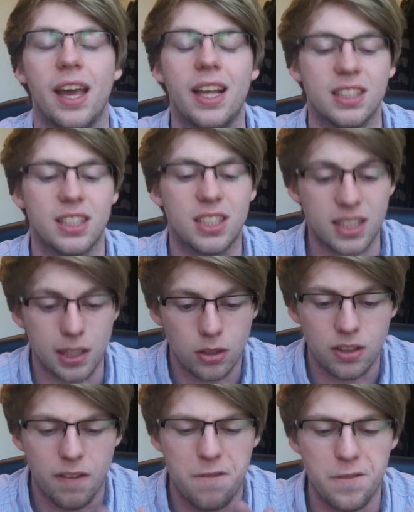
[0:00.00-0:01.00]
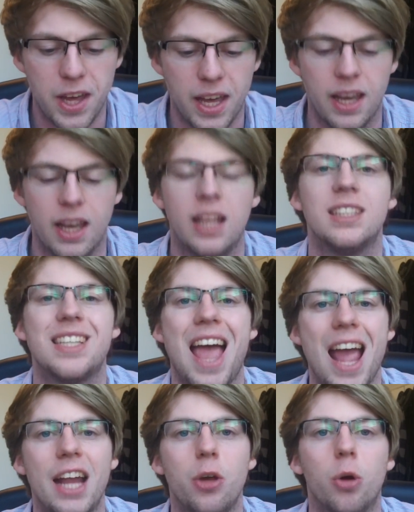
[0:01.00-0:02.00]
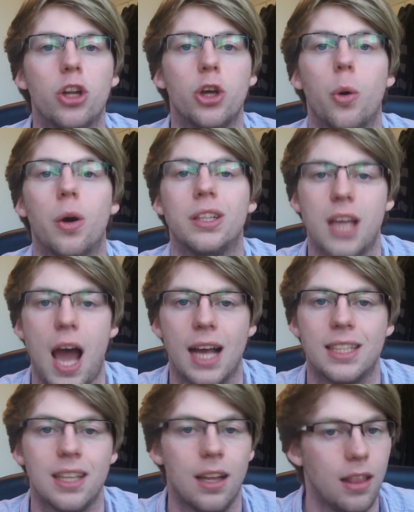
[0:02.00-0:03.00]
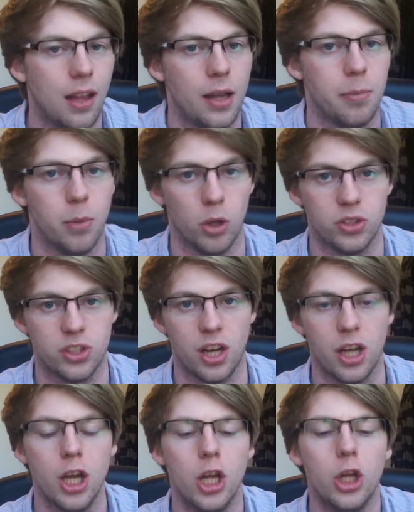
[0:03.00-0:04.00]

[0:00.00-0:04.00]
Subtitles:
It instilled fear into anyone who attacked a light monster.